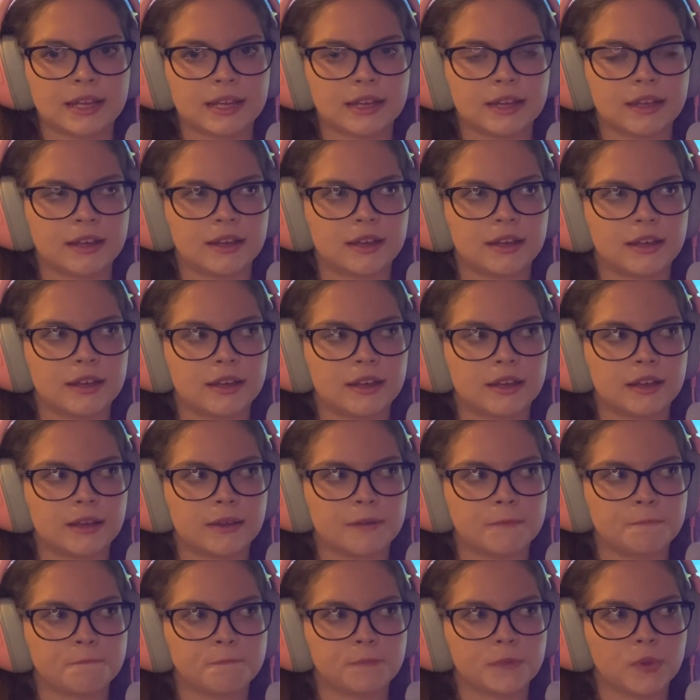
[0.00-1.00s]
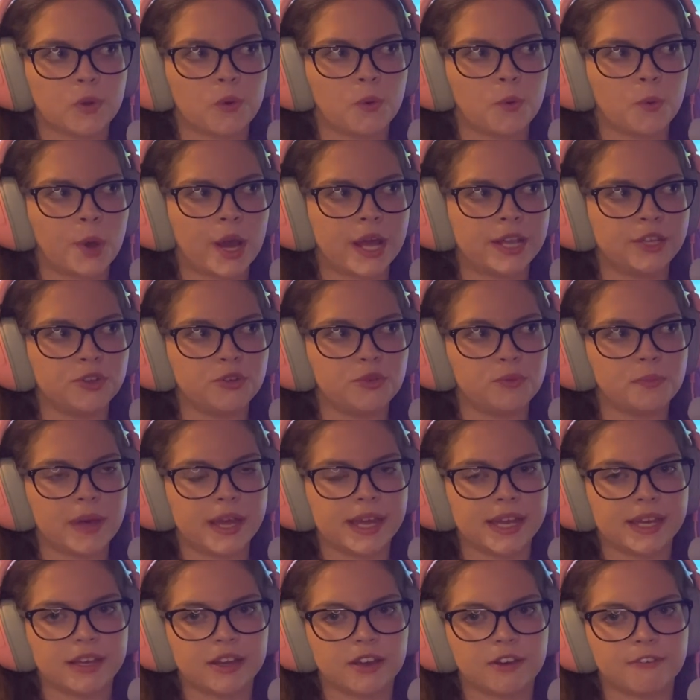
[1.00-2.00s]
uh, when you
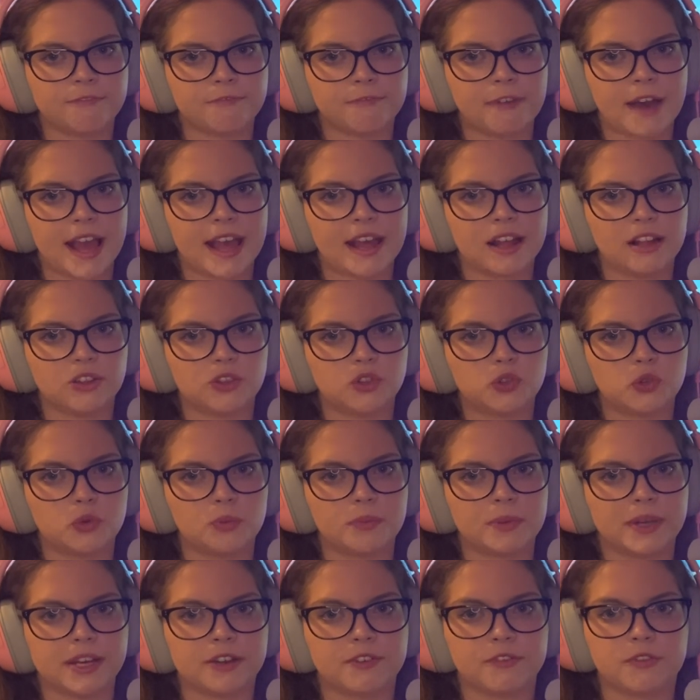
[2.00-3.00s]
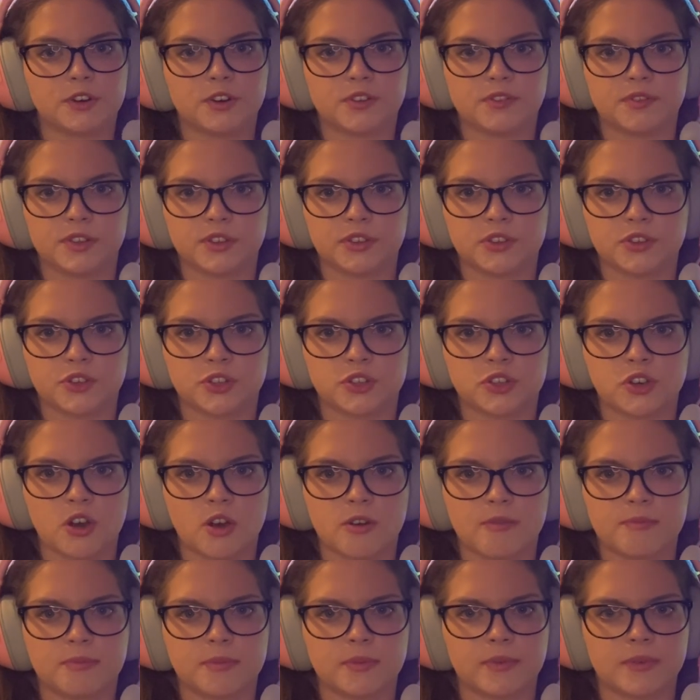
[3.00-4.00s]
make a file too big for
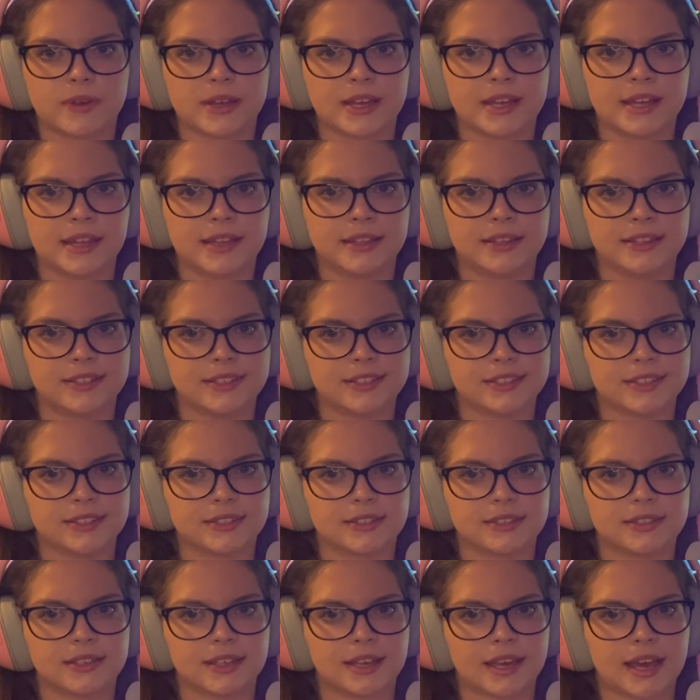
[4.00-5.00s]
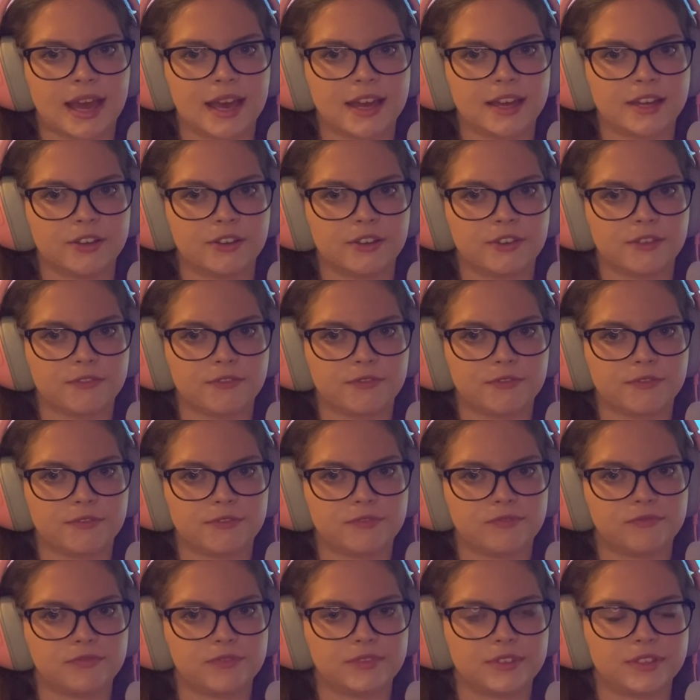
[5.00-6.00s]
Photoshop, it just kind
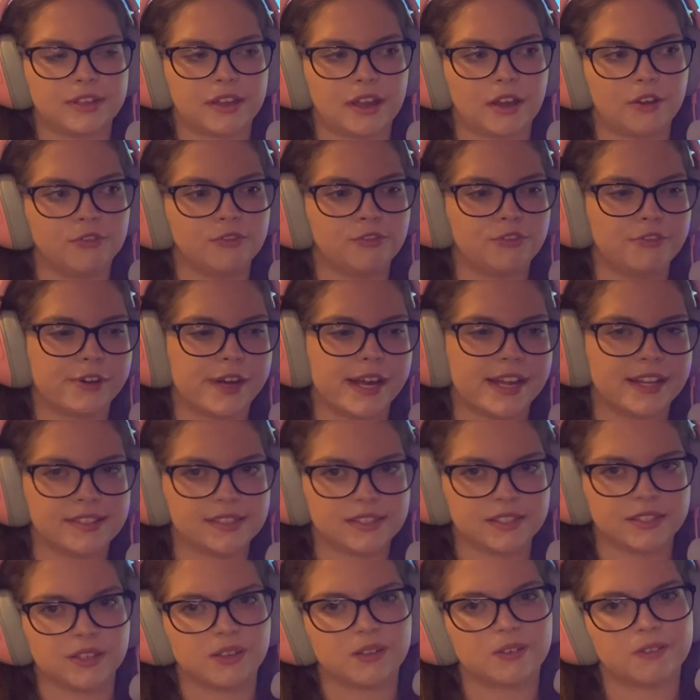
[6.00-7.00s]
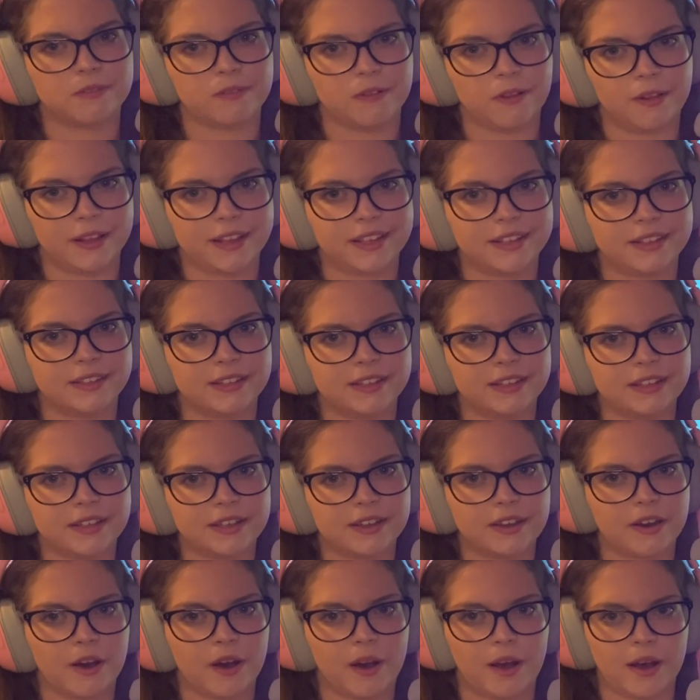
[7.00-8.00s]
of downgrades the
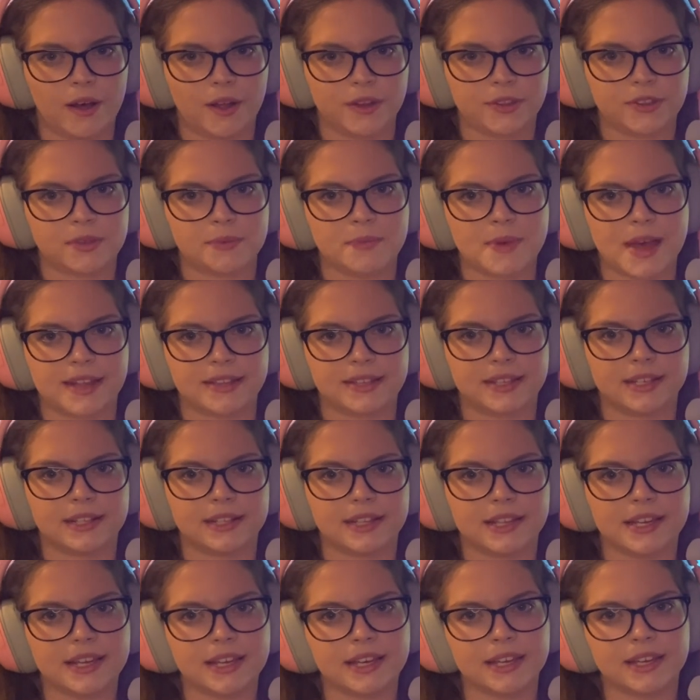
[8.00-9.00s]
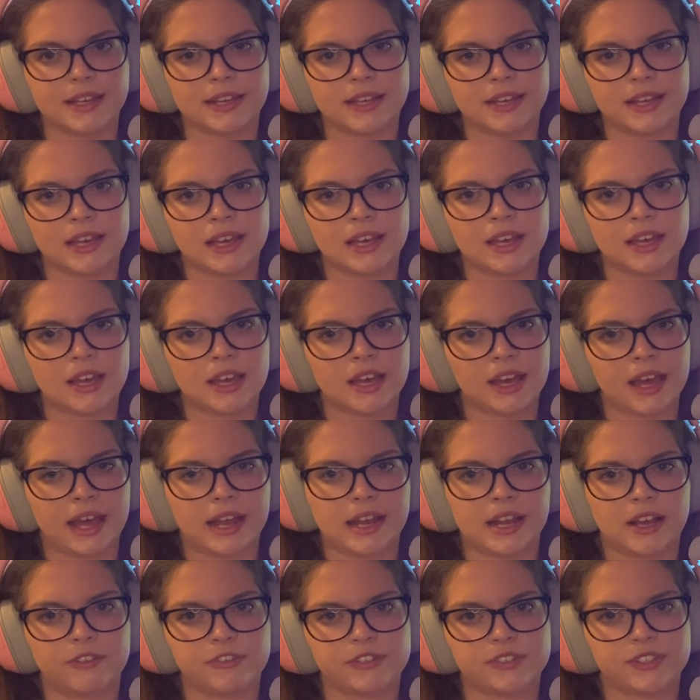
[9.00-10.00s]
quality automatically.
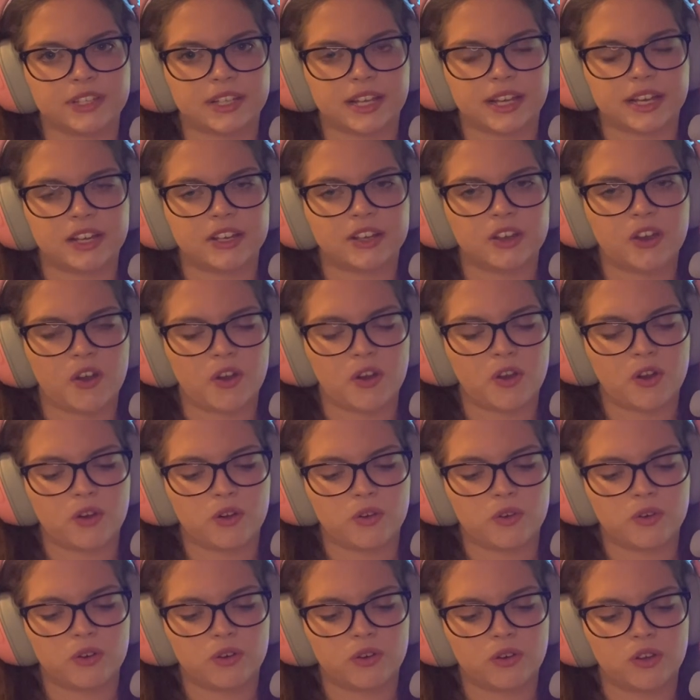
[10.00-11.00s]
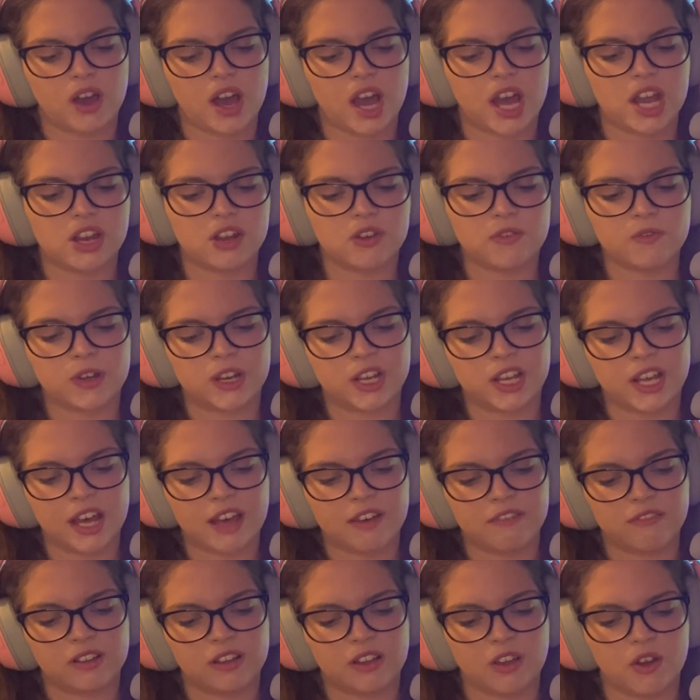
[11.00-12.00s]
And I was like, no, I don't want to
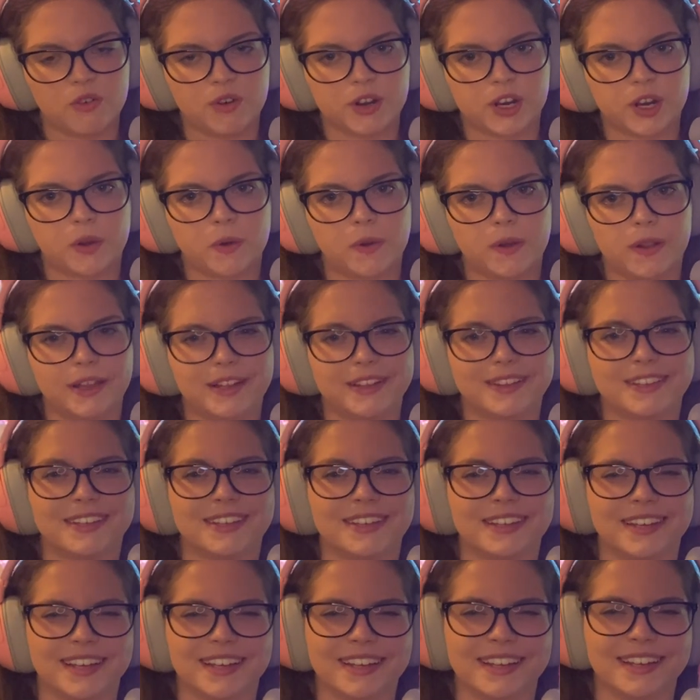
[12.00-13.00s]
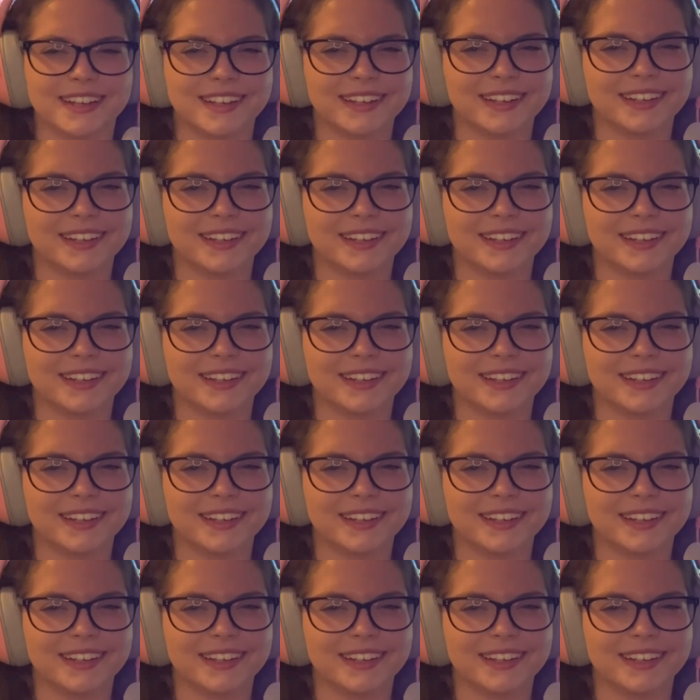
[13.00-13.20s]
have a lower quality.